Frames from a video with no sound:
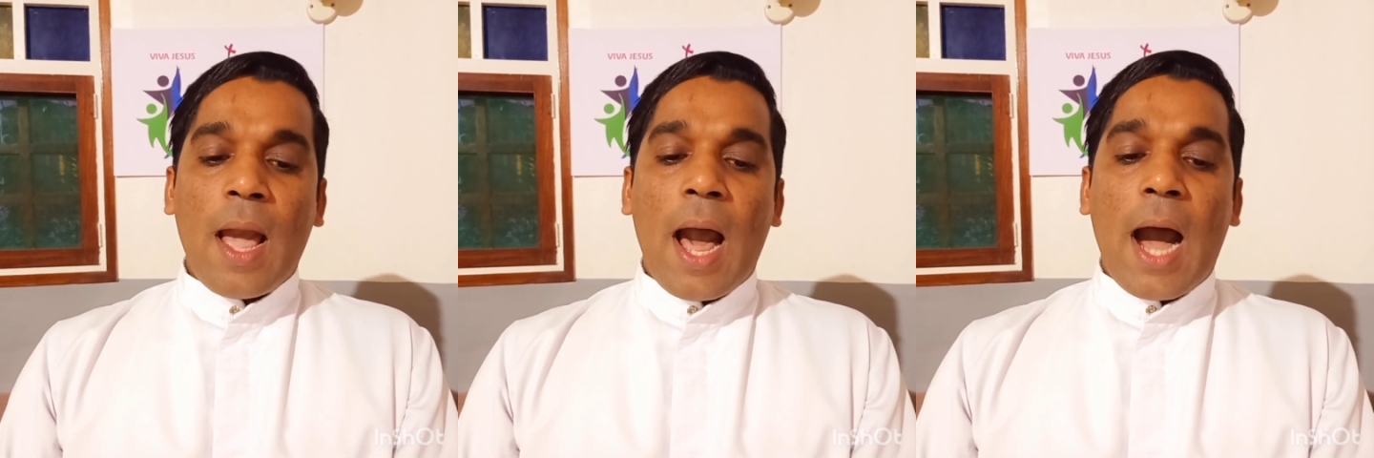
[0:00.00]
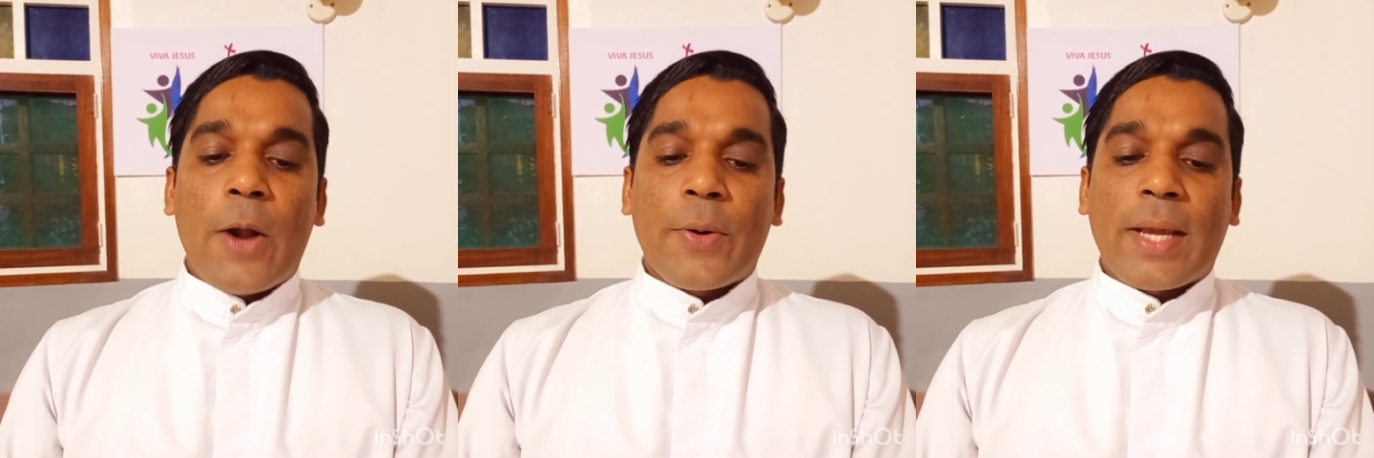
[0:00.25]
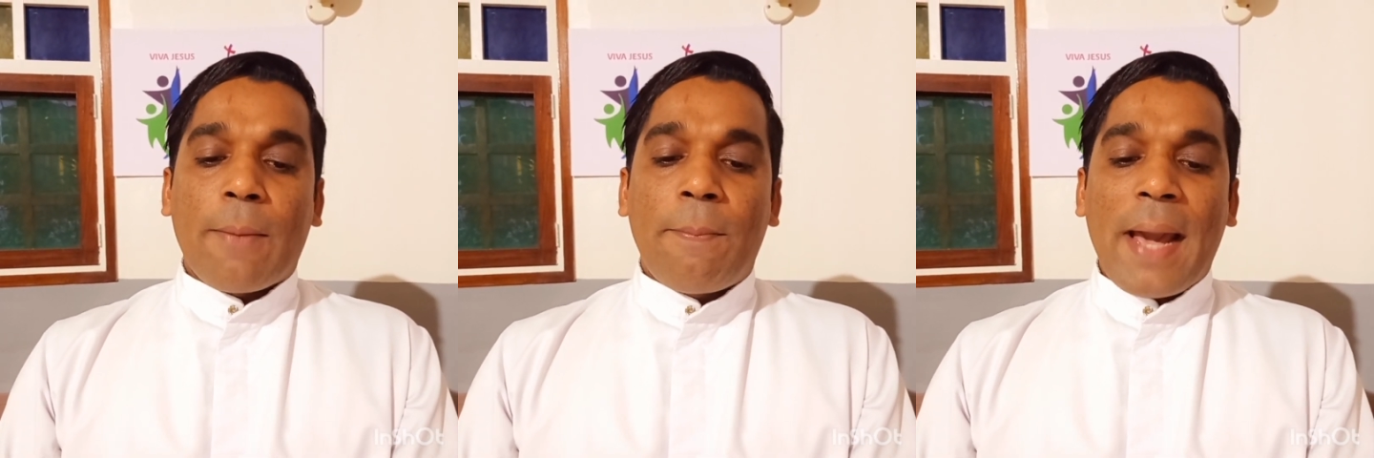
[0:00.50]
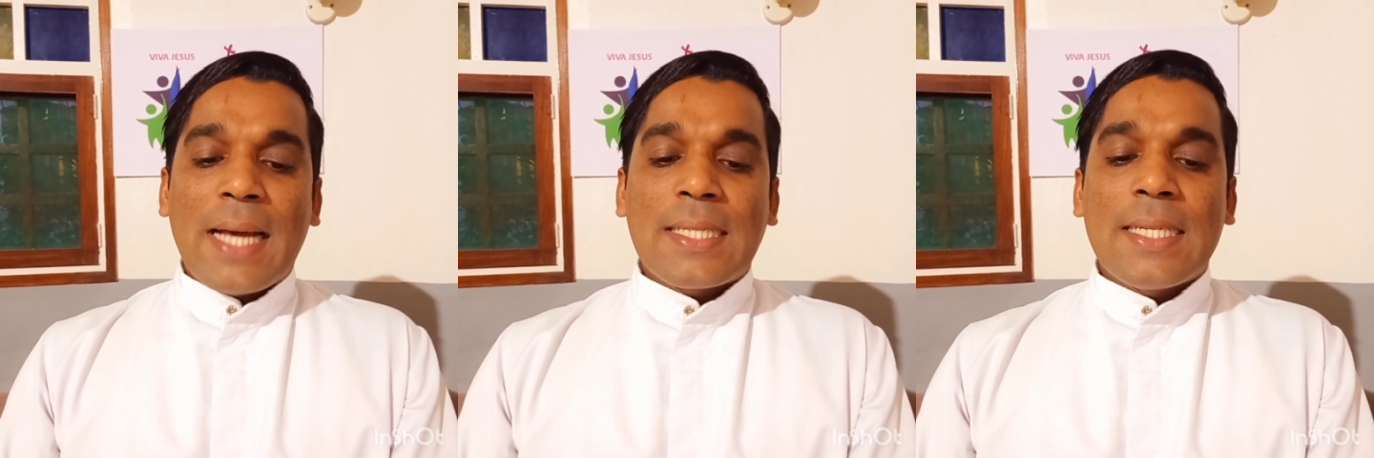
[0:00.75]
our
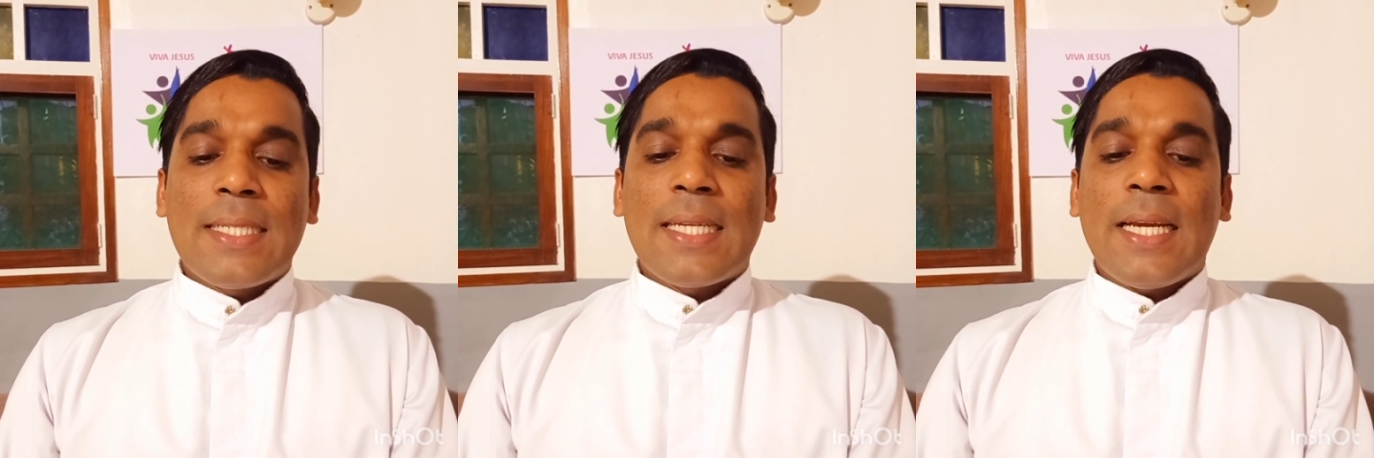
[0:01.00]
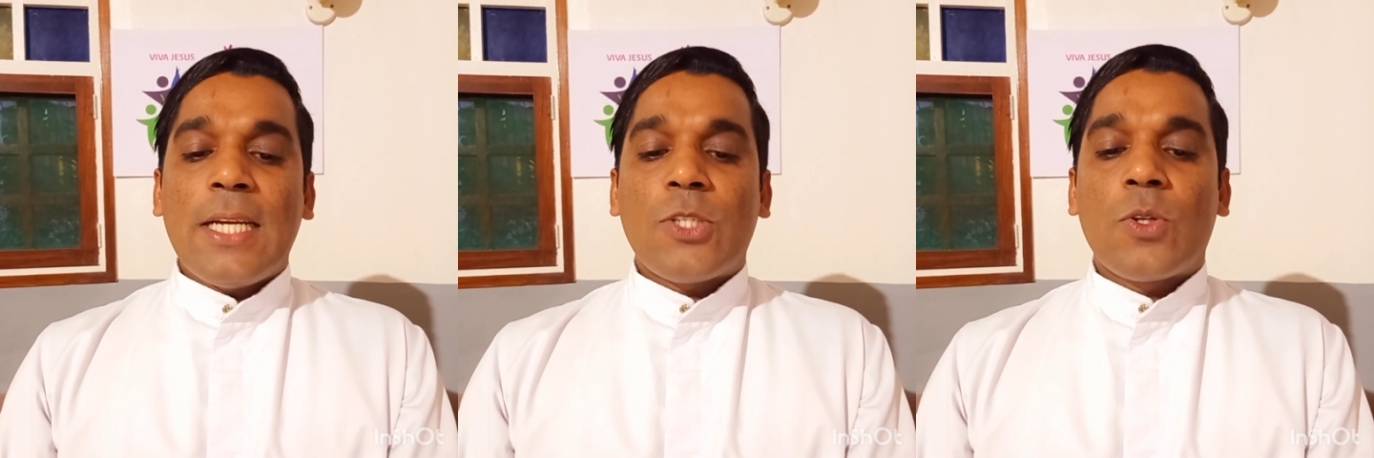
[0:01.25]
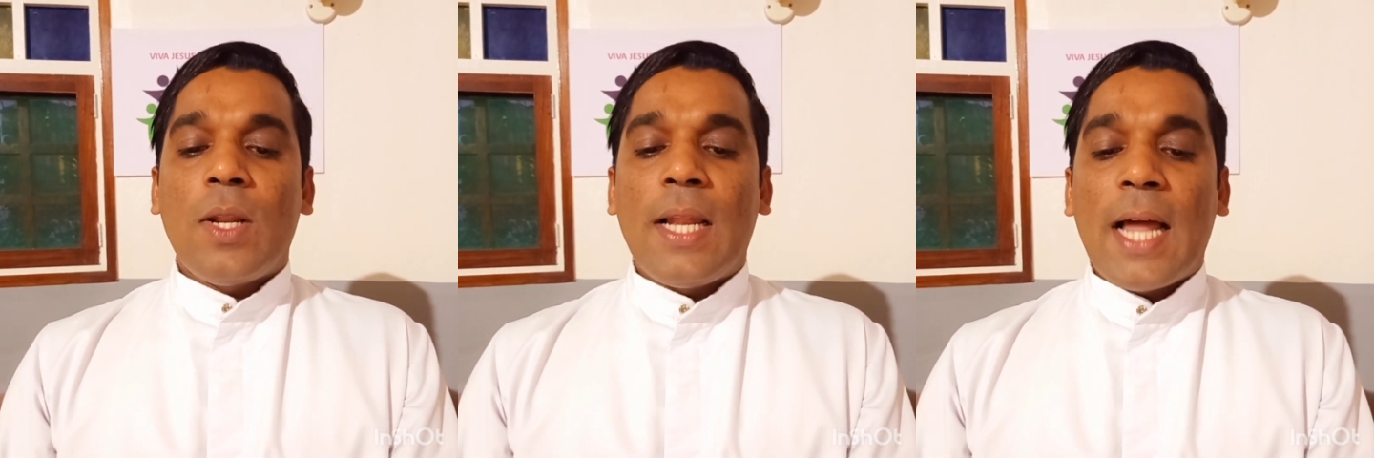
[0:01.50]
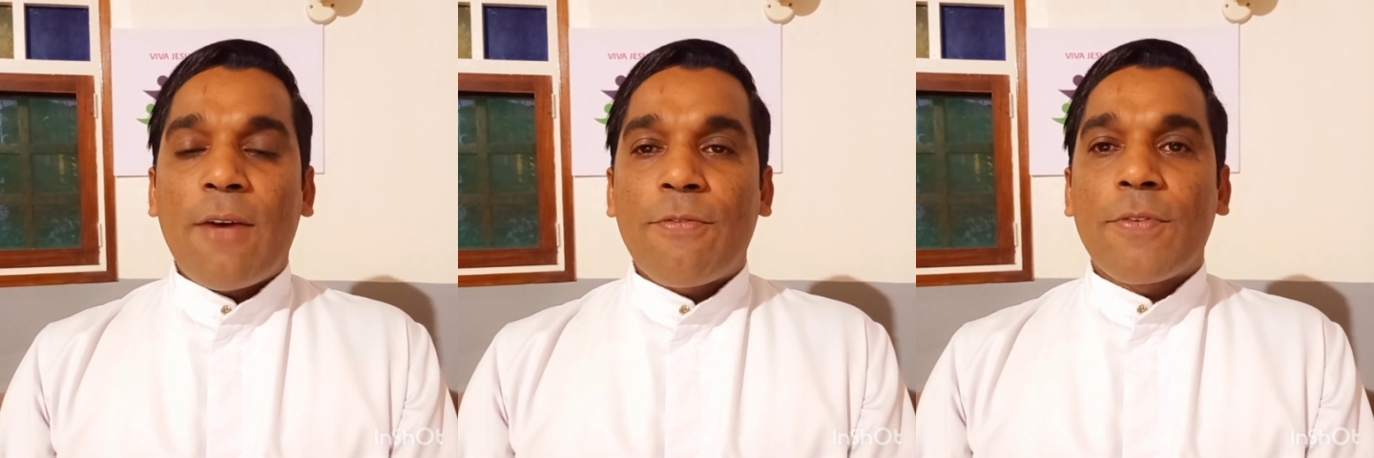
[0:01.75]
capacity to
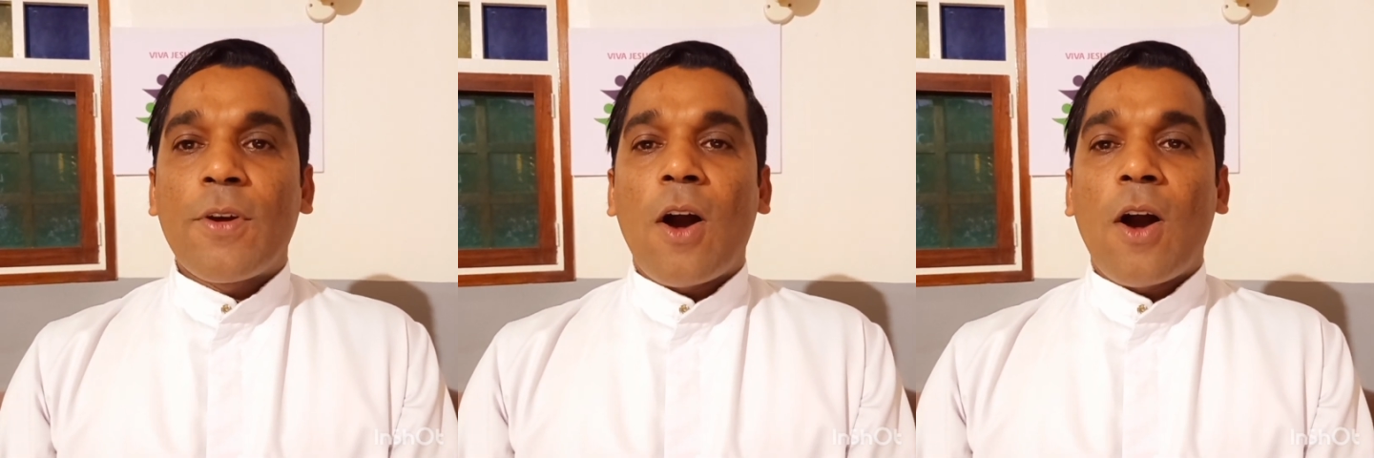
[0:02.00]
love